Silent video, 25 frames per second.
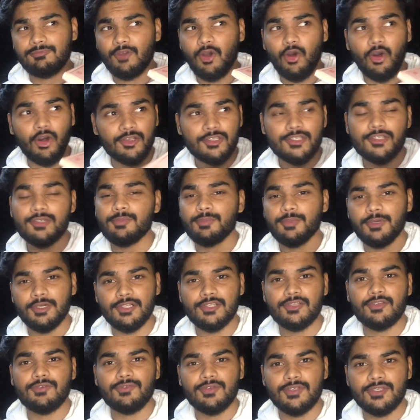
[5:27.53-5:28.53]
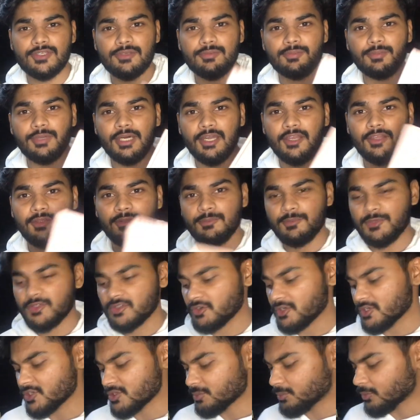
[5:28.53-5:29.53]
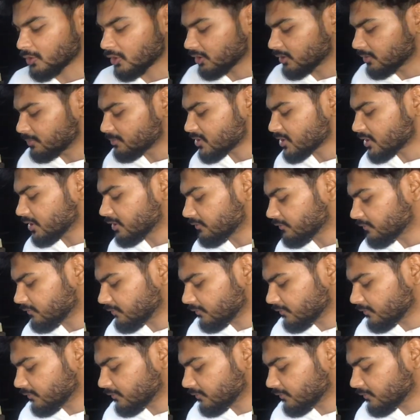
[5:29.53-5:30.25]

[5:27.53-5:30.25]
awesome pearls of wisdom by Mr. Ruskin Bond himself.